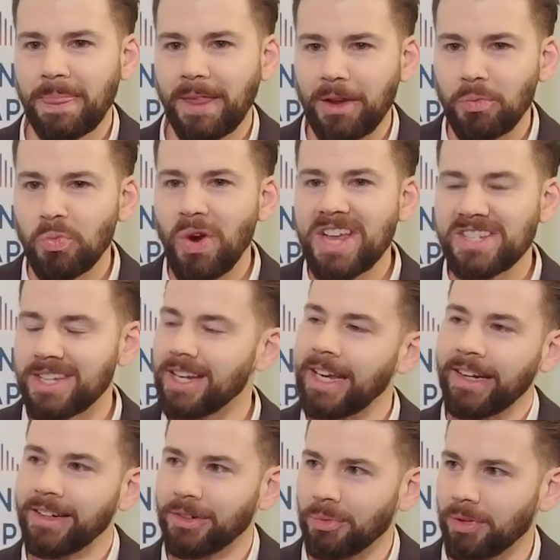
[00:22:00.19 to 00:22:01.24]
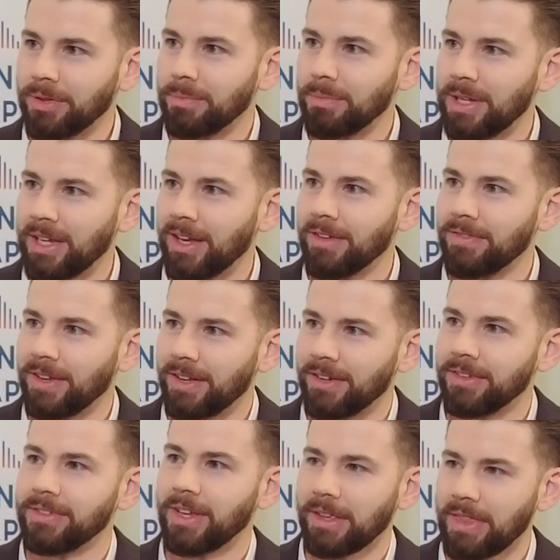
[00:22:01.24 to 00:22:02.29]
It resonated with me. I felt
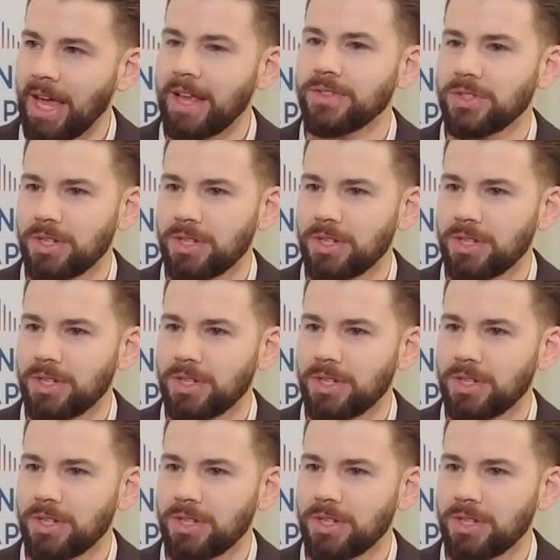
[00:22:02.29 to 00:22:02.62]
it was like, that's